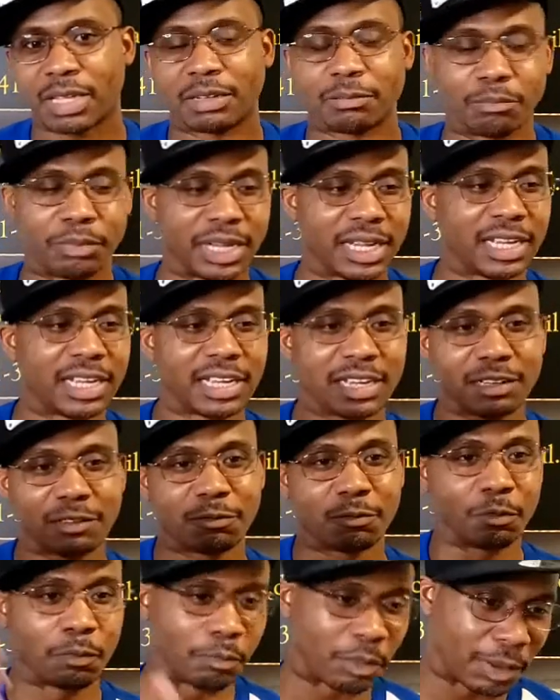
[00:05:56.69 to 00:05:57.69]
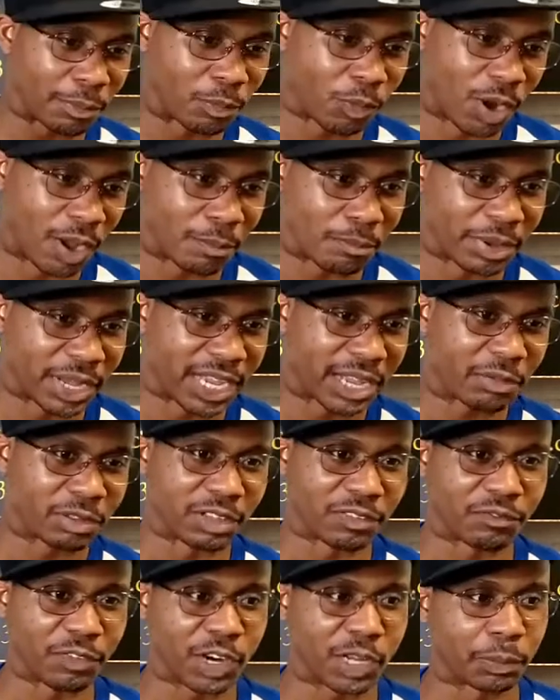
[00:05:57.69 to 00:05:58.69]
Ben, my boy Ben
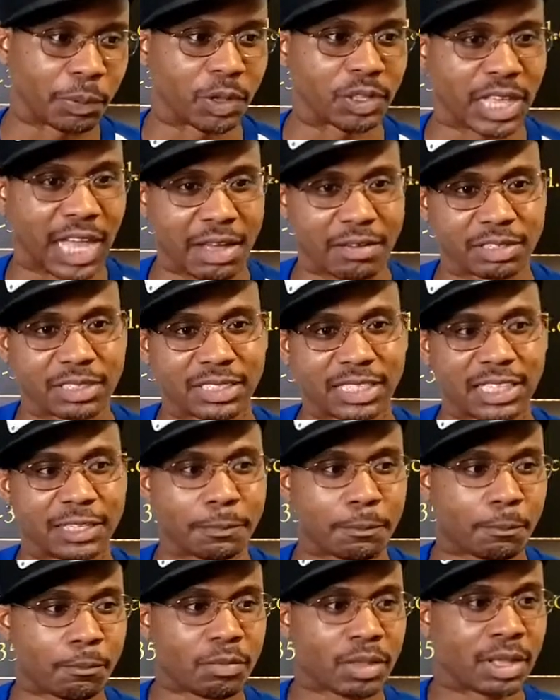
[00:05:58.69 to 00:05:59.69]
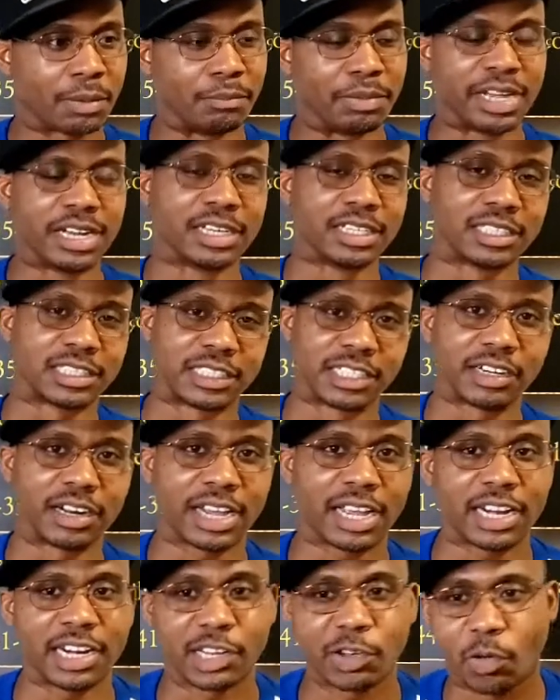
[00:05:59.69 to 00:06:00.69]
was the first person I ever seen be the center
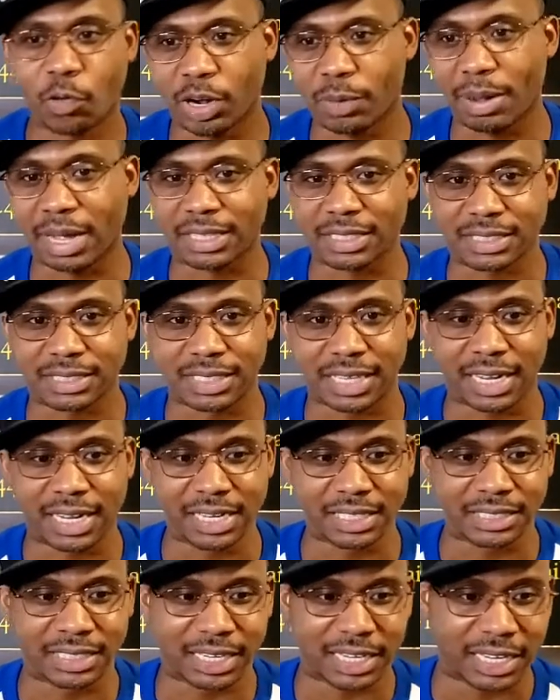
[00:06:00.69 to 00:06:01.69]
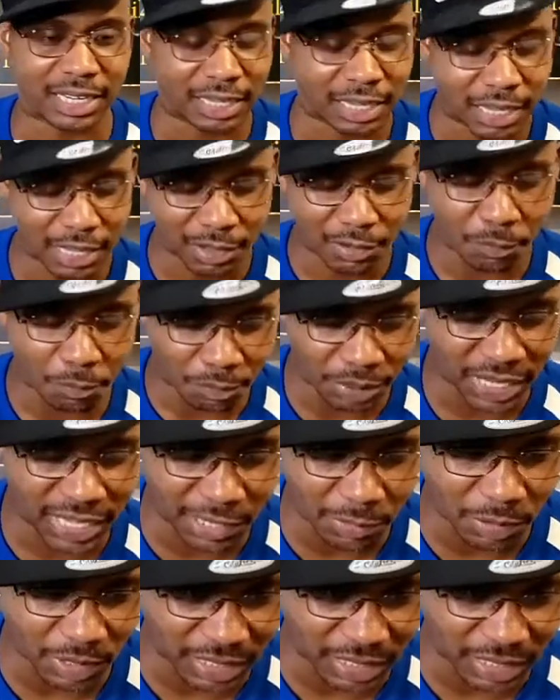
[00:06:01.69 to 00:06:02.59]
and the quarterback at the same time. Ben